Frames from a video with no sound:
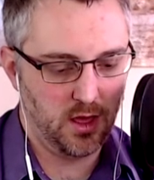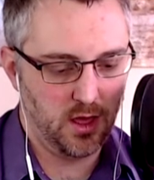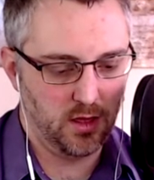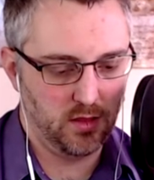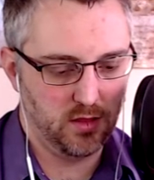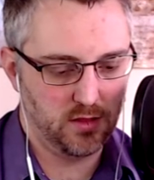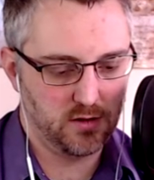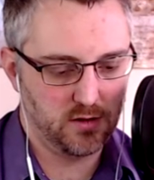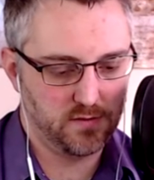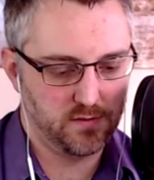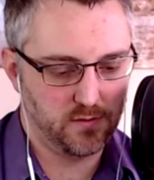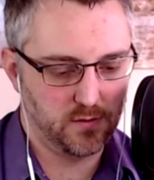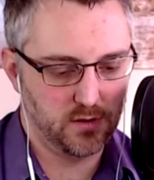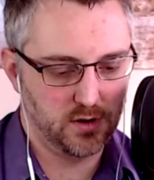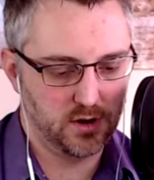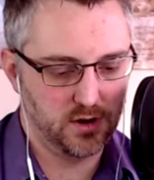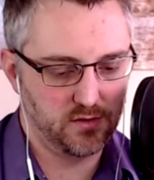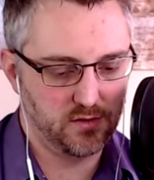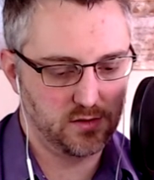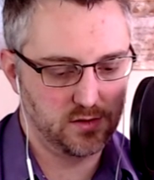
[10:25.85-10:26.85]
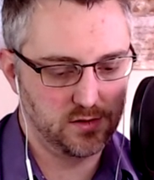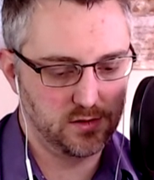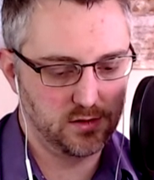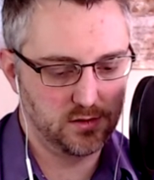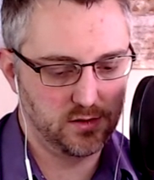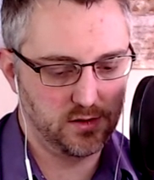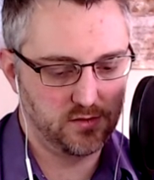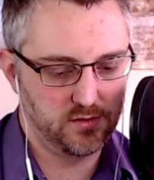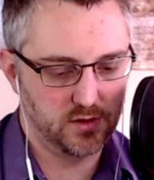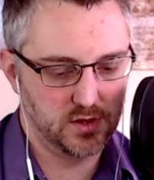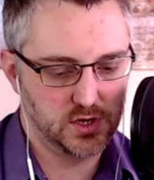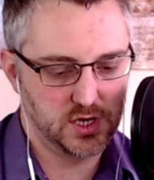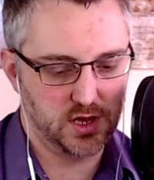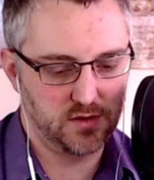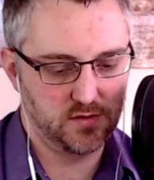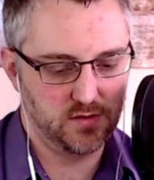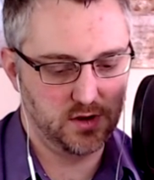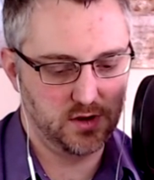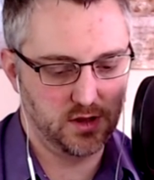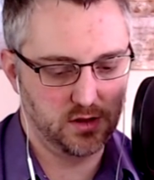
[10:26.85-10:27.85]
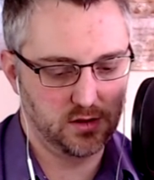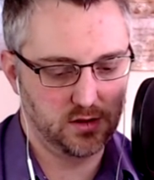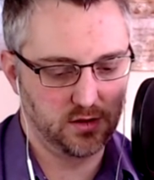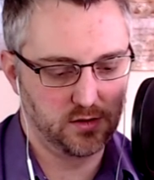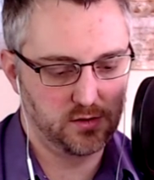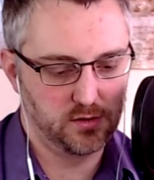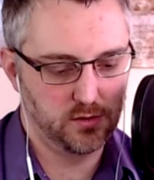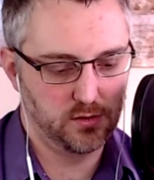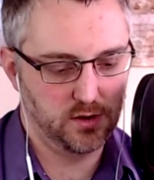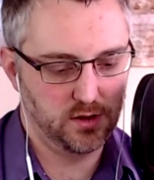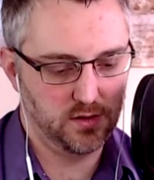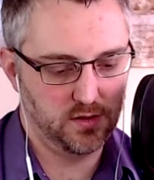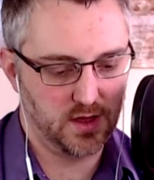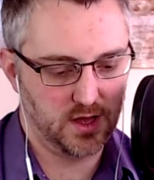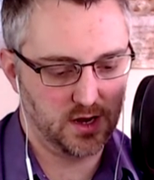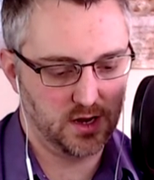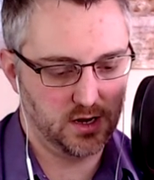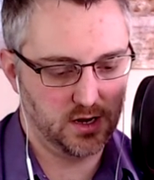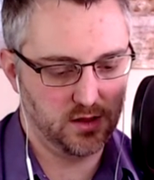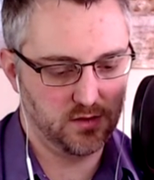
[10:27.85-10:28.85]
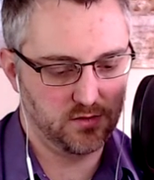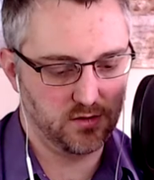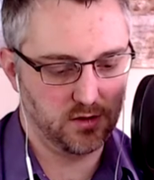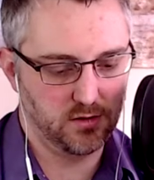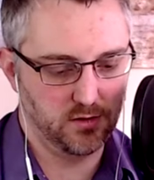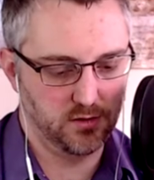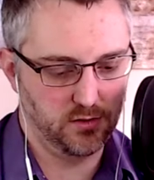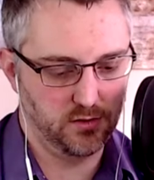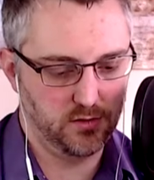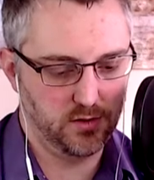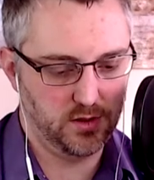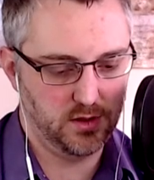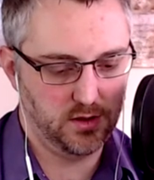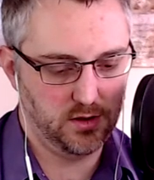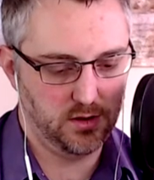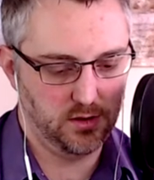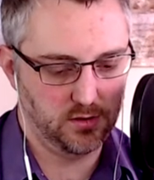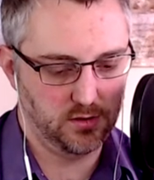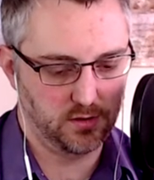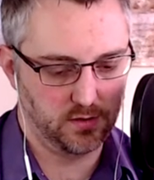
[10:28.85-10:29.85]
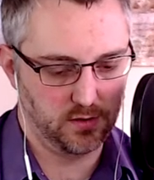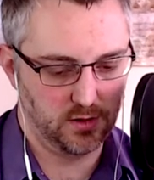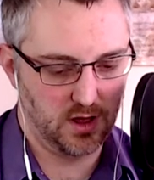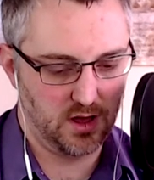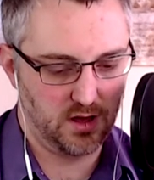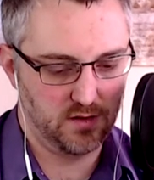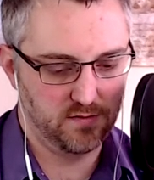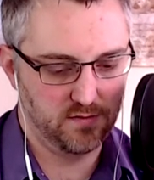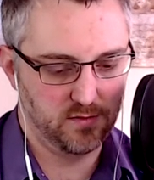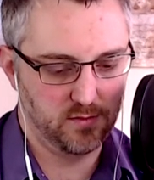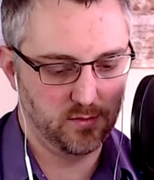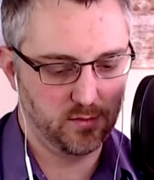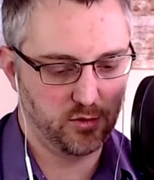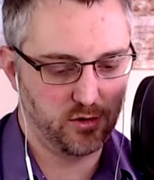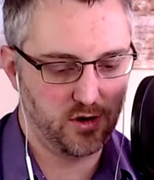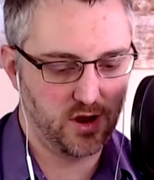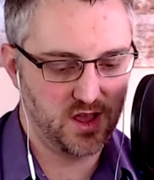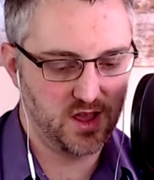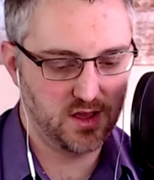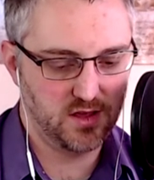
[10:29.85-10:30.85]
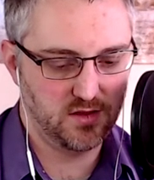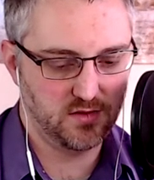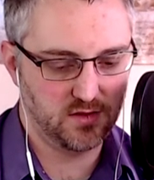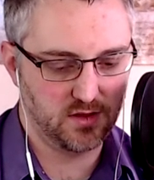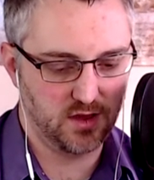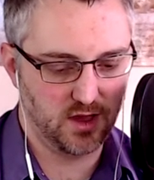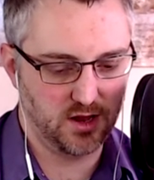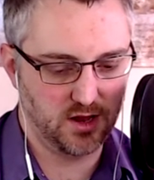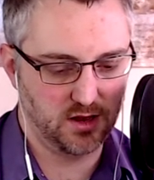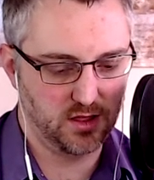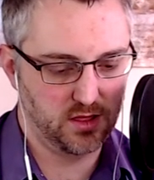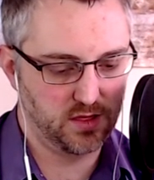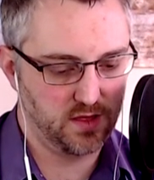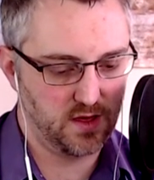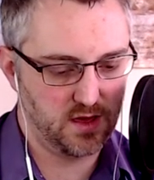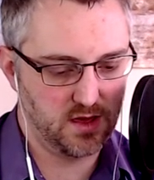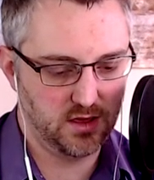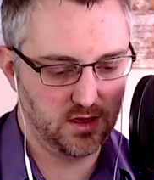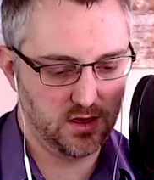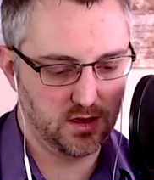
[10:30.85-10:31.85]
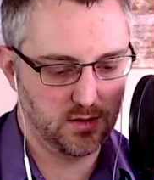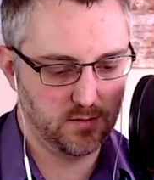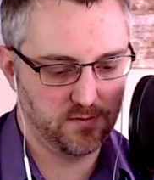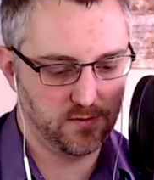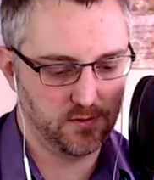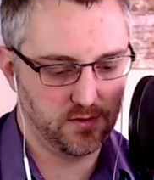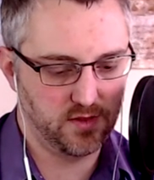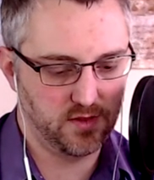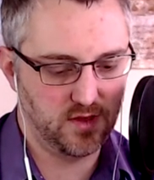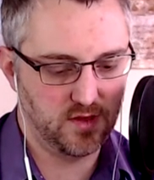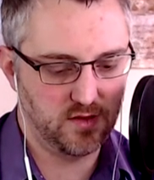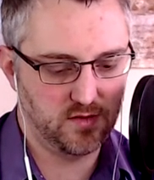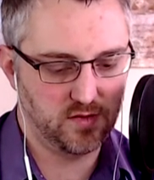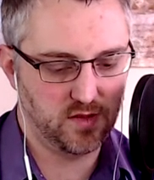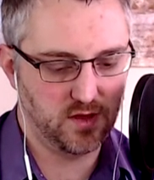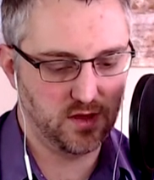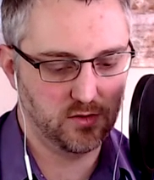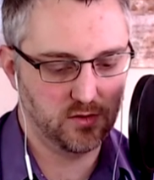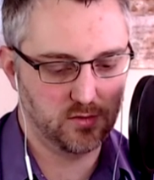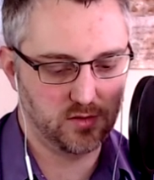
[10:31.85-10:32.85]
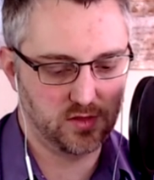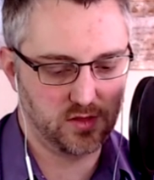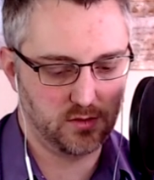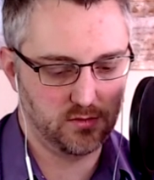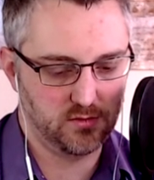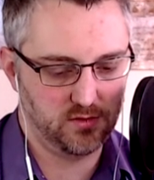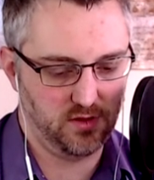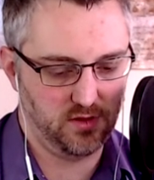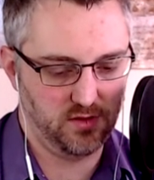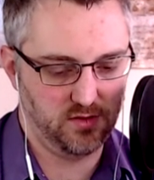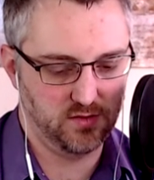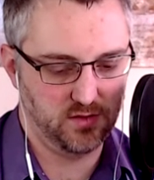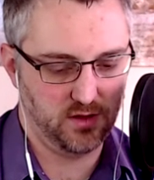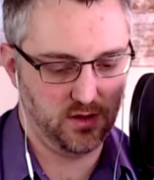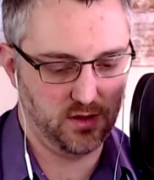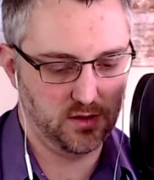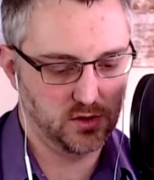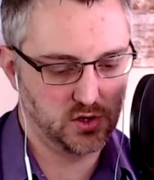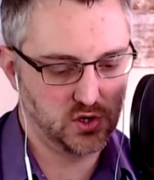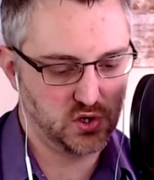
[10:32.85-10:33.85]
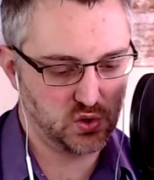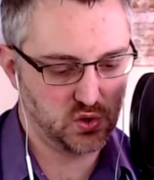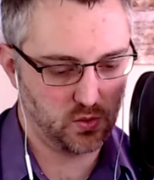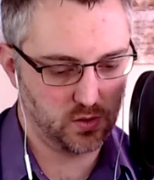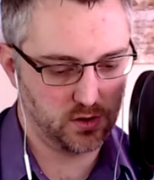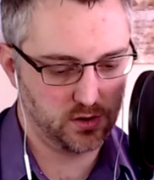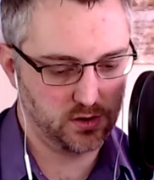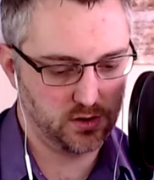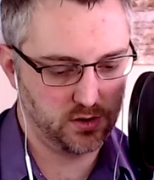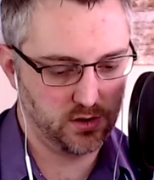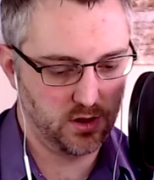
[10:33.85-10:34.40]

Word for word: Therefore, it is clearly suggested and concluded that it is our duty to love, praise, and thank Him for these things without ceasing. In short,